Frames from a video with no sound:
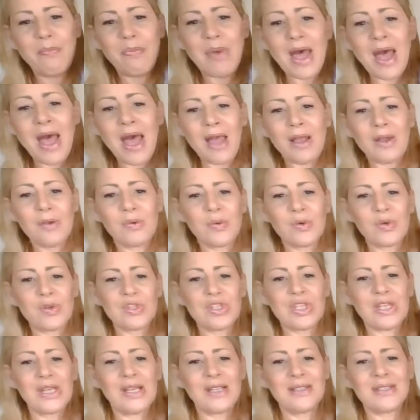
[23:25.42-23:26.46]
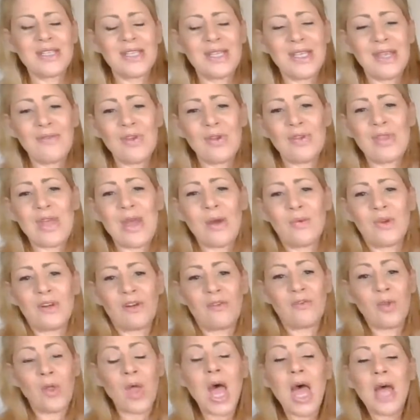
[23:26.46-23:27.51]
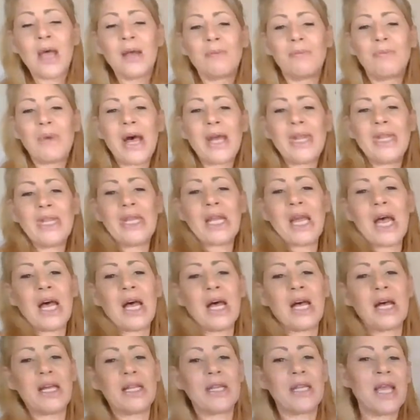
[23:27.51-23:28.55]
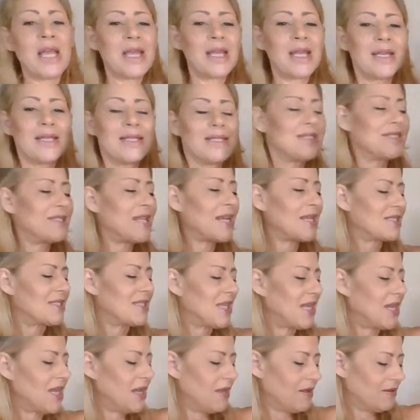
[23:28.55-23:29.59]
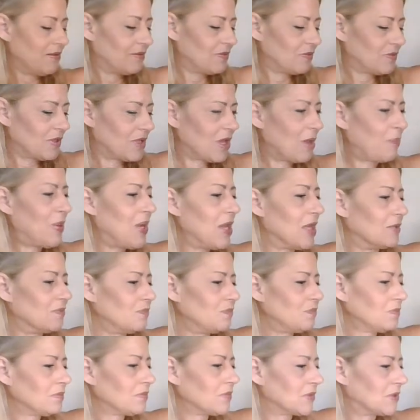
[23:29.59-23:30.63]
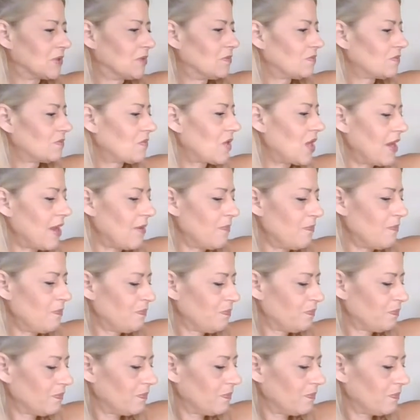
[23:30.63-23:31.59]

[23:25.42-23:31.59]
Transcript: back ruching to give you that wonderful bodycon sexy appeal. There you go.